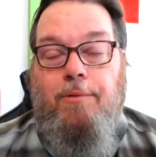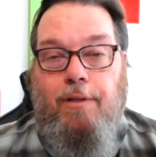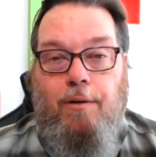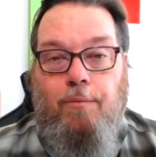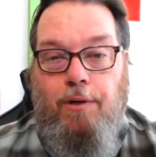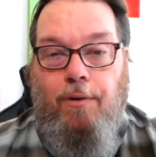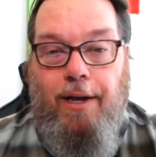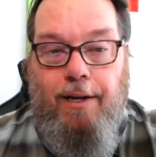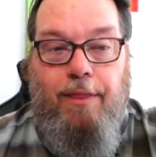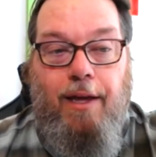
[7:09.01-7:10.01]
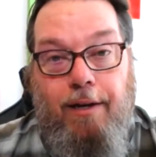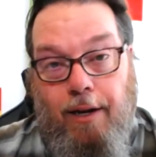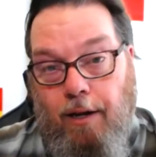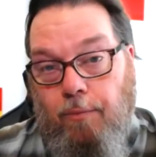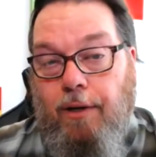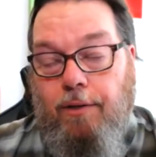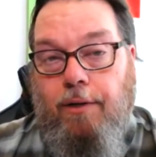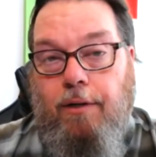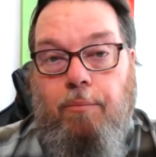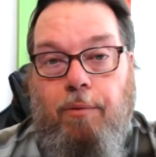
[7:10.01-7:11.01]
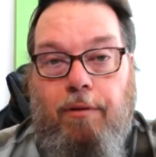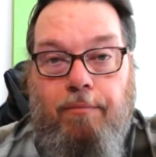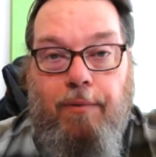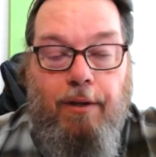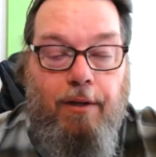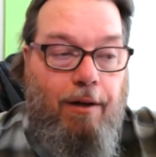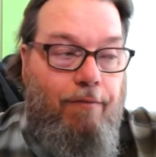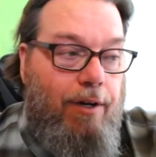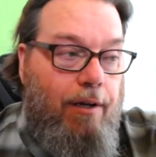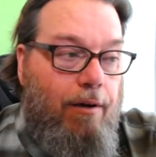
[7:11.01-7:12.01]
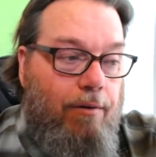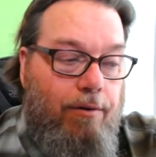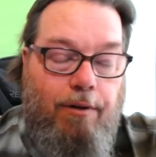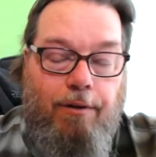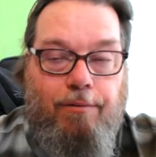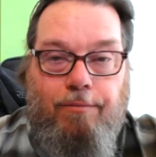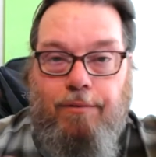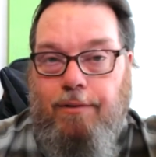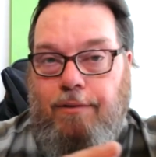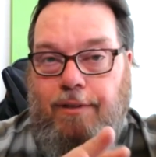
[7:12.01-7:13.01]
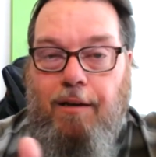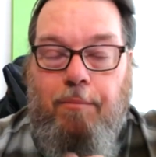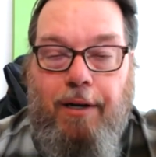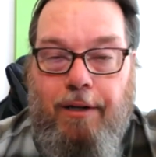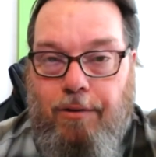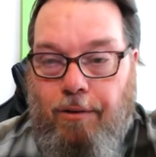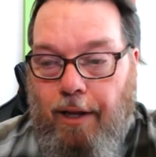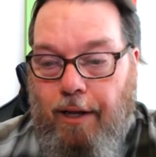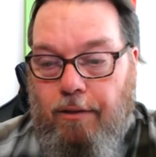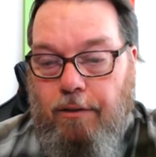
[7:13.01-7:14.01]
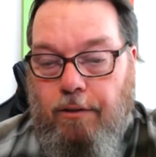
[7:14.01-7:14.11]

And then when you edit that down, well, you end up with a, a video, you know, ten minutes or less.